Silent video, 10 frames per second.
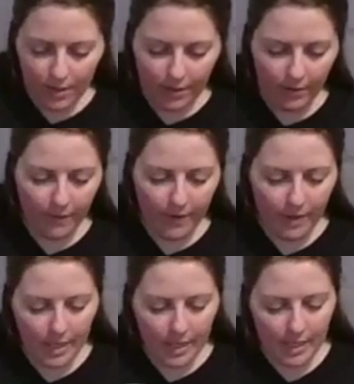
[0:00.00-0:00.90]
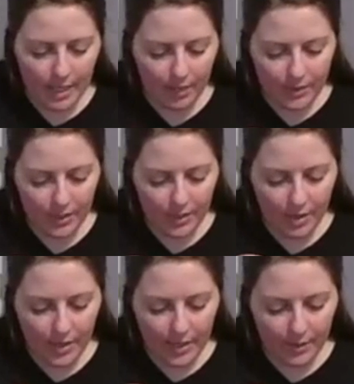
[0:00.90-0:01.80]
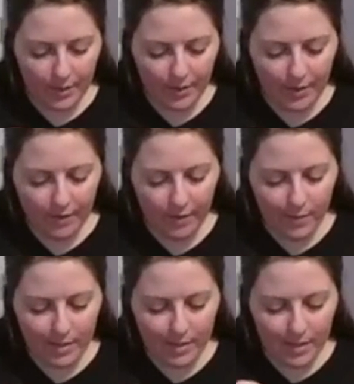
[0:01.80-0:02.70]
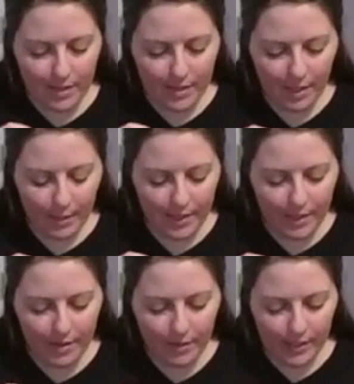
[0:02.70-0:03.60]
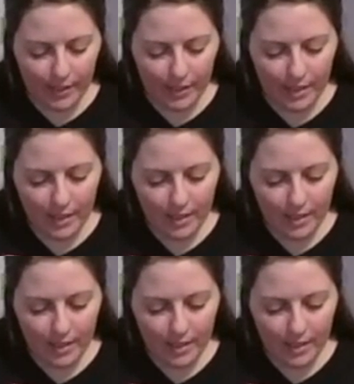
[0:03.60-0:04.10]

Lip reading: All right, how's it going out there, everyone? How are we doing?